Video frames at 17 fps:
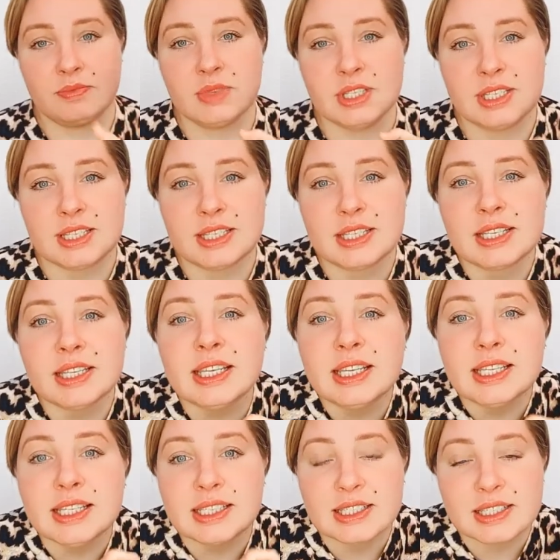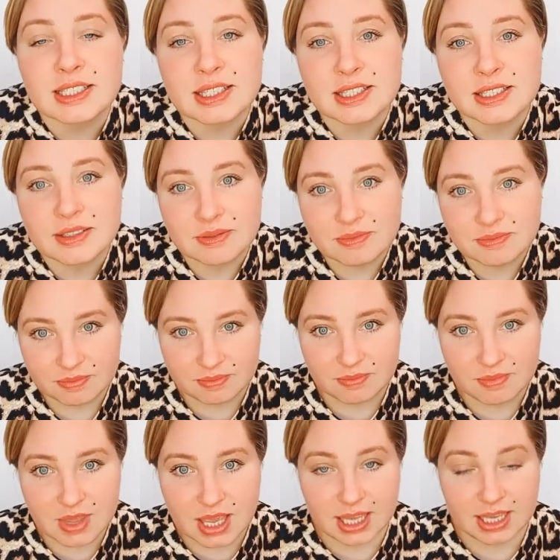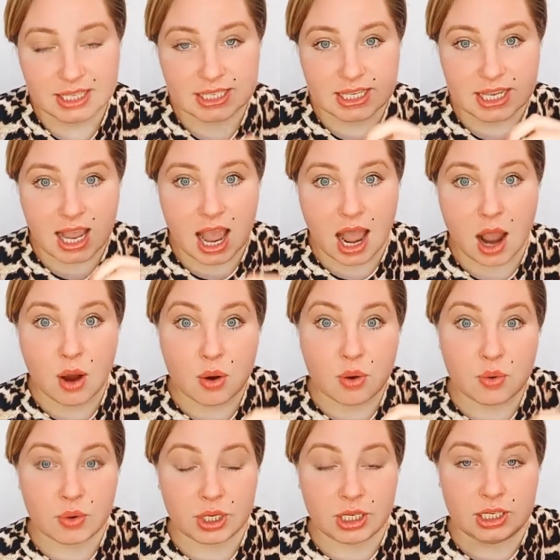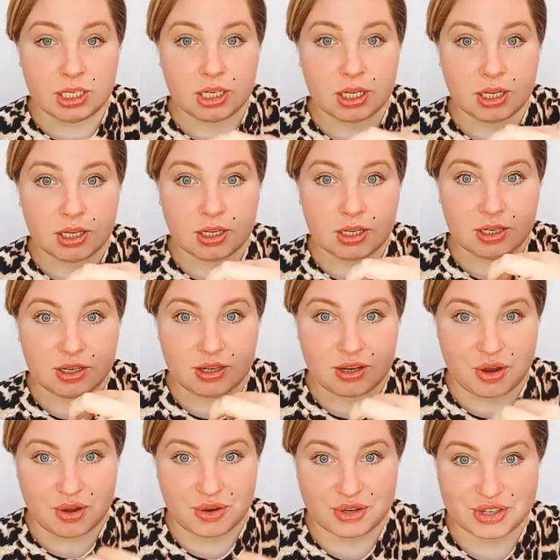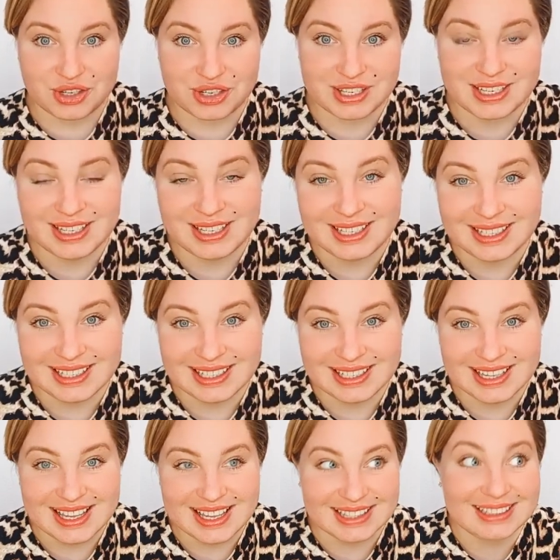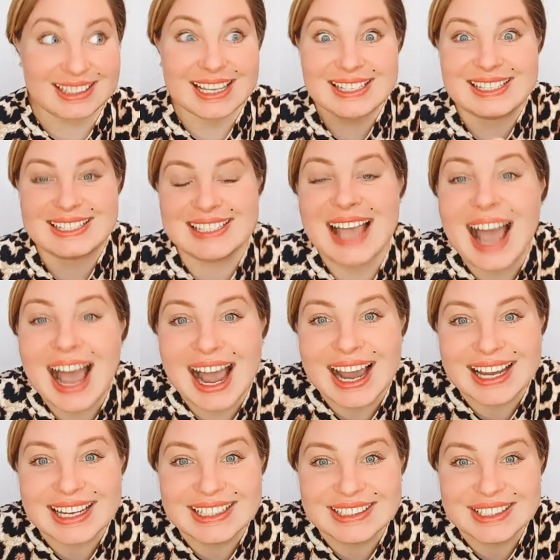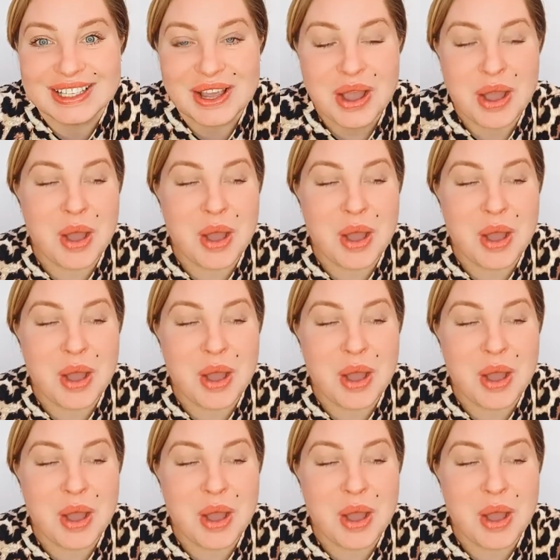scenes is how we consciously decide